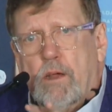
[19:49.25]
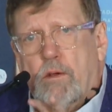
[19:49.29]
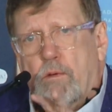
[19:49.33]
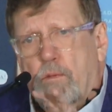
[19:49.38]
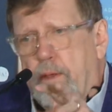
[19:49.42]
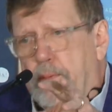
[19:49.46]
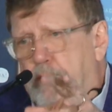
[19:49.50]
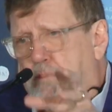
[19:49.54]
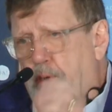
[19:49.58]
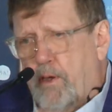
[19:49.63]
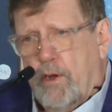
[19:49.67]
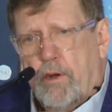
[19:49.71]

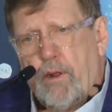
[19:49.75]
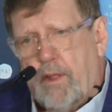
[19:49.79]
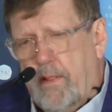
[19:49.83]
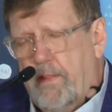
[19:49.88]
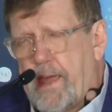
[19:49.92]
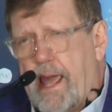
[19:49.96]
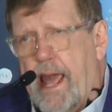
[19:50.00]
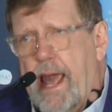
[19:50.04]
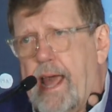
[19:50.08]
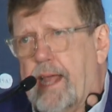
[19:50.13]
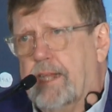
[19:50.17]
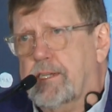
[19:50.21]
we put all
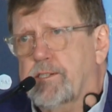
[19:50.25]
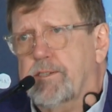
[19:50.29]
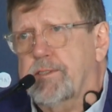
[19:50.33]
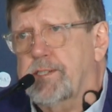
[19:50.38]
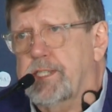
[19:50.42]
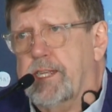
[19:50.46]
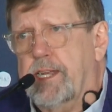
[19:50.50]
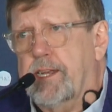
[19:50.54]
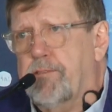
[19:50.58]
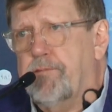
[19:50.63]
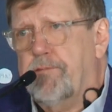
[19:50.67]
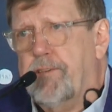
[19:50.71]
the
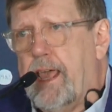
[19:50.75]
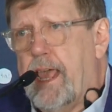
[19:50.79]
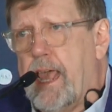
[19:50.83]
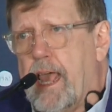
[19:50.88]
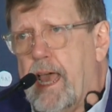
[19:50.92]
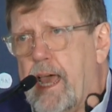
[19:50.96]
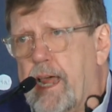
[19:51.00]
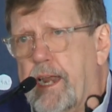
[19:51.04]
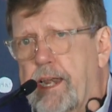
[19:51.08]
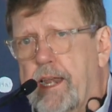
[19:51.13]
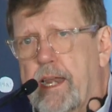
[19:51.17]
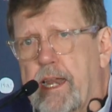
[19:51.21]
actors in a
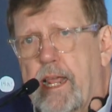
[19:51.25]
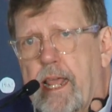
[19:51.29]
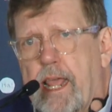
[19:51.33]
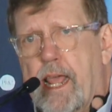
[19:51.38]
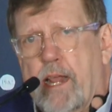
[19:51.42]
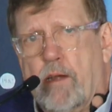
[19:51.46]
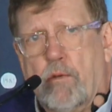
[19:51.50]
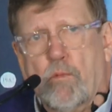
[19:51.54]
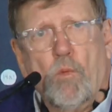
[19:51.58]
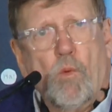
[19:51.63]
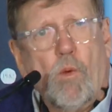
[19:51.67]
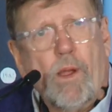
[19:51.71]
van
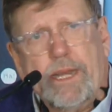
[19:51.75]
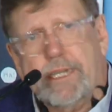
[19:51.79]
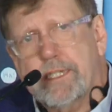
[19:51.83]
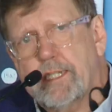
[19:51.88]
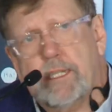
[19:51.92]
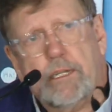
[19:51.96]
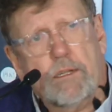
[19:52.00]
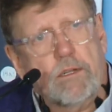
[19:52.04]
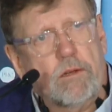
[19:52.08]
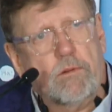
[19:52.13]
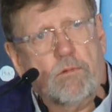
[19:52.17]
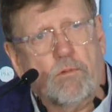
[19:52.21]
and went
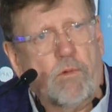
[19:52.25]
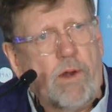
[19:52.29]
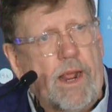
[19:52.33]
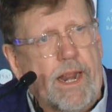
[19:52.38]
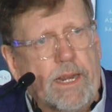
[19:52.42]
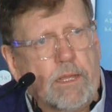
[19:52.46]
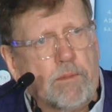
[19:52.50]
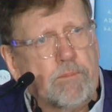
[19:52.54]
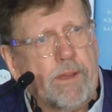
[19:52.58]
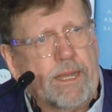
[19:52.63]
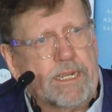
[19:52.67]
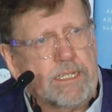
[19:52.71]
to
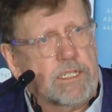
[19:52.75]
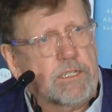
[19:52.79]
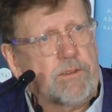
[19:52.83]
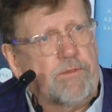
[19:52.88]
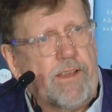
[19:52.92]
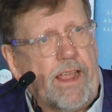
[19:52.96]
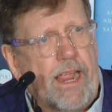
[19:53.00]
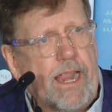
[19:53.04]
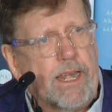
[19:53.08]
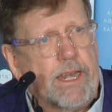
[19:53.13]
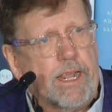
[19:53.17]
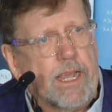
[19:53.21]
Reading,
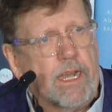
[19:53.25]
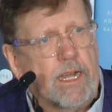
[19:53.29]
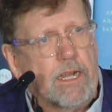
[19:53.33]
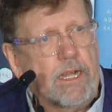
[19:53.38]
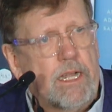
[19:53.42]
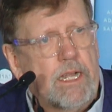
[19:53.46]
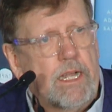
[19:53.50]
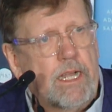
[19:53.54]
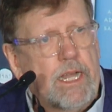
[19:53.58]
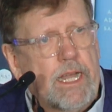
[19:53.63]
Pennsylvania,